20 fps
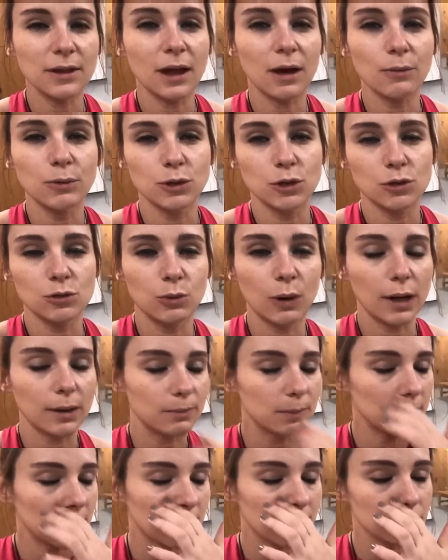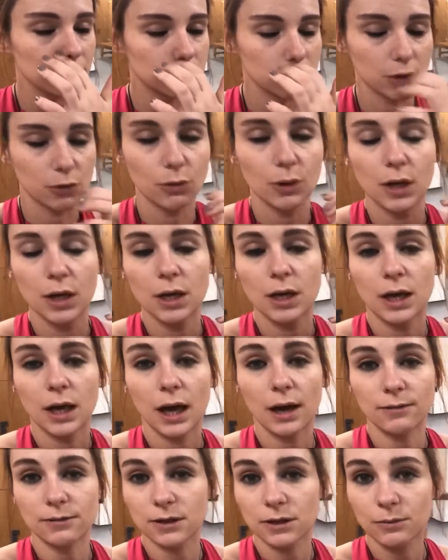That would just wipe me out. So,
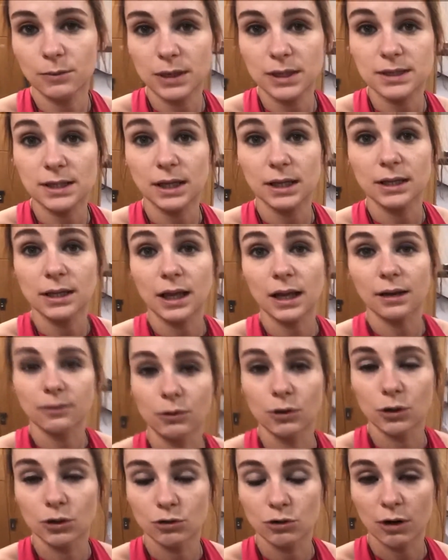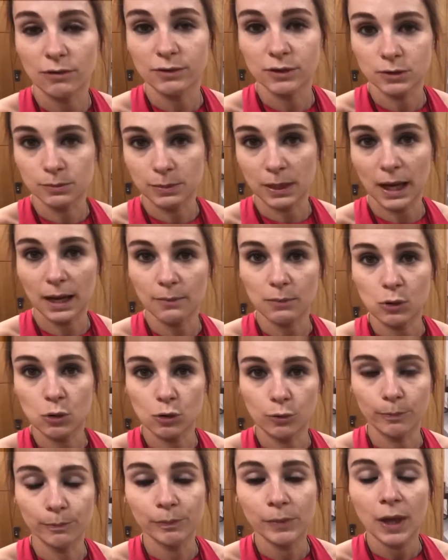after the meeting, then I'm going to travel to
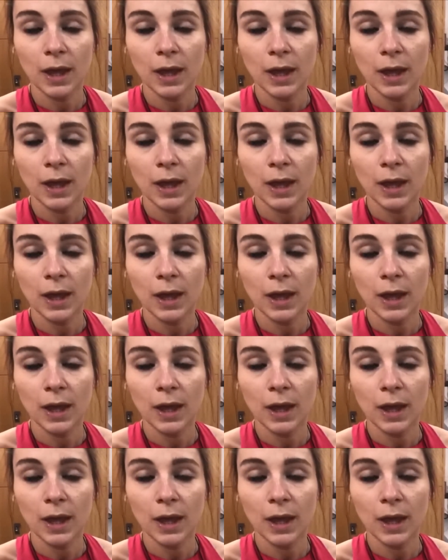Blackpool